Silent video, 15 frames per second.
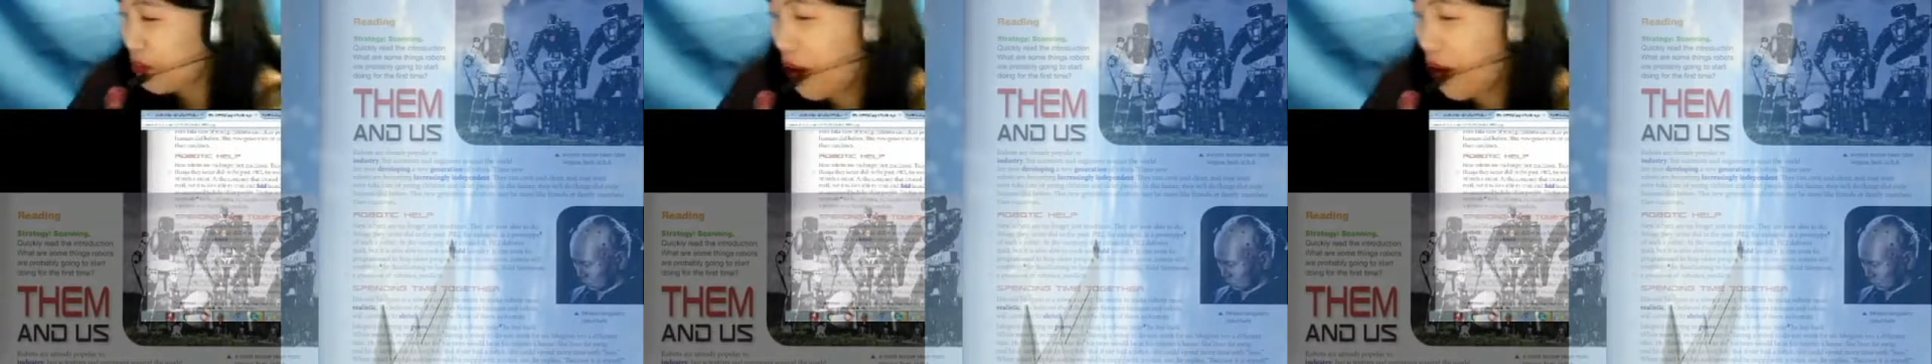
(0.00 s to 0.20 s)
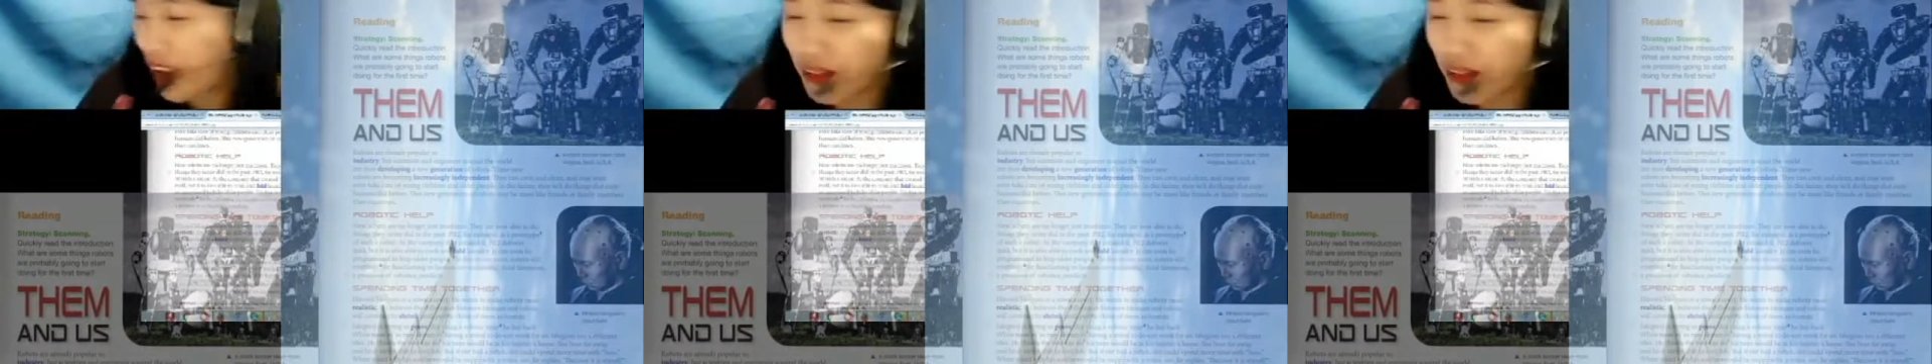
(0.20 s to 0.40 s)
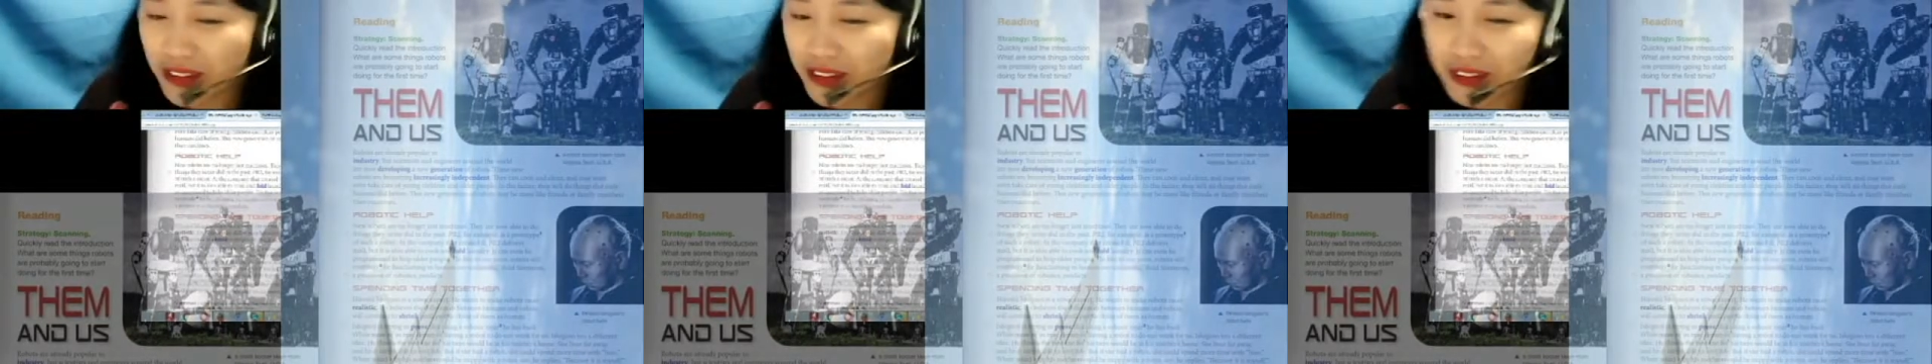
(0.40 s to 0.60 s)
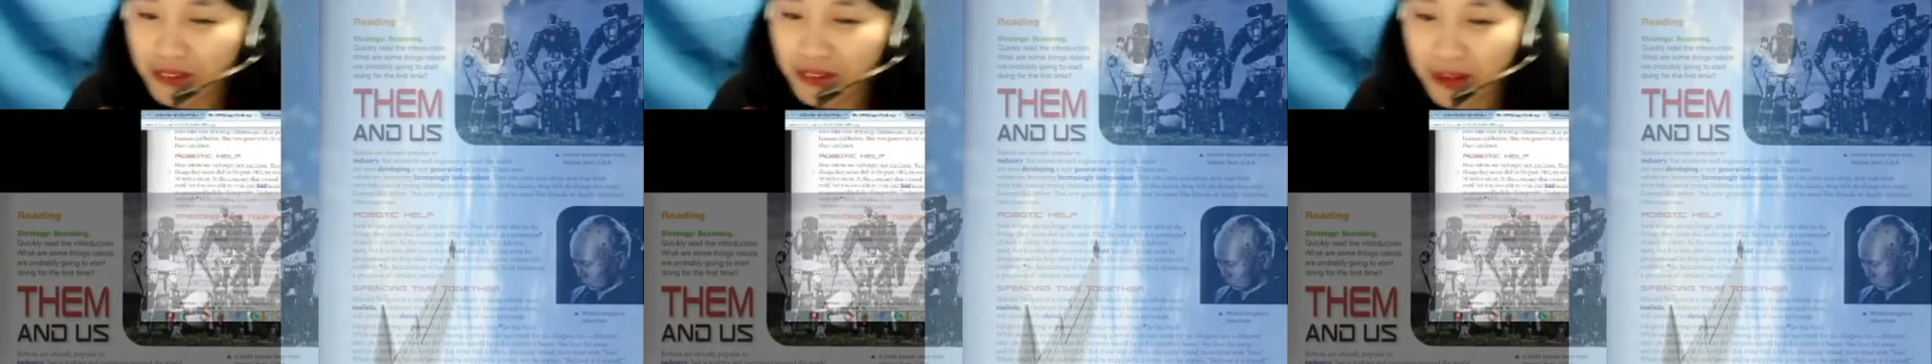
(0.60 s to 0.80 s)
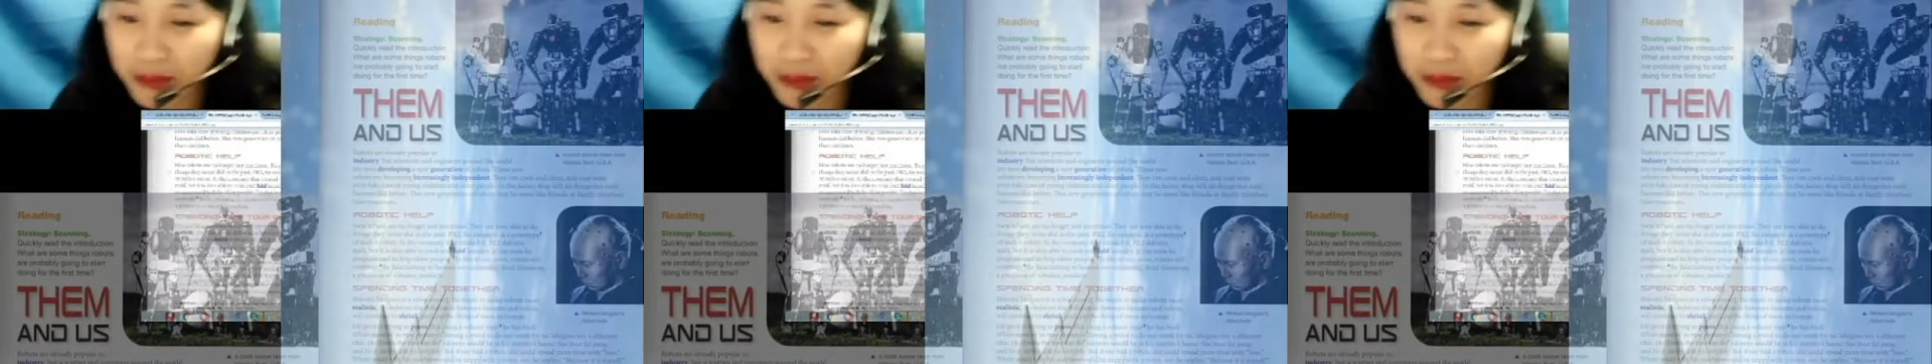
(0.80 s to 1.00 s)
walking with a
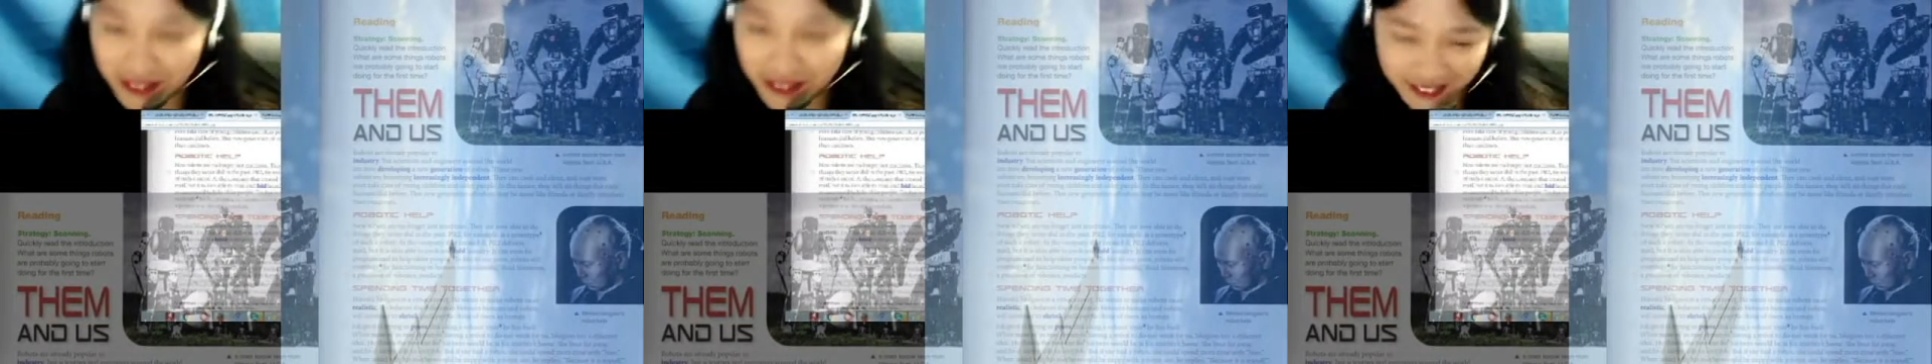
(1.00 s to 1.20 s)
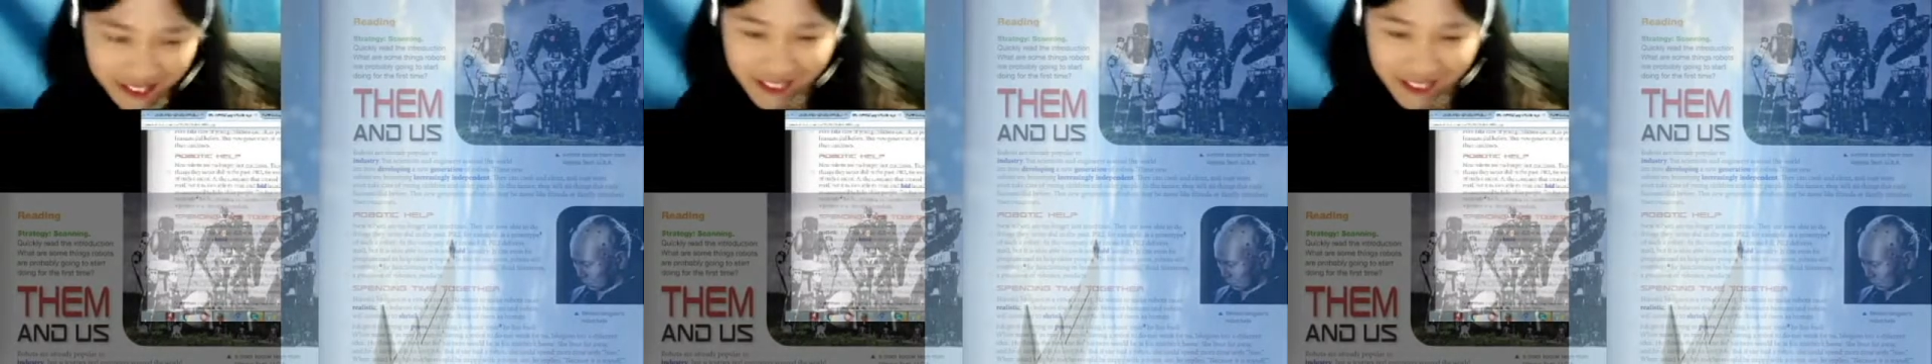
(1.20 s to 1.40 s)
robot in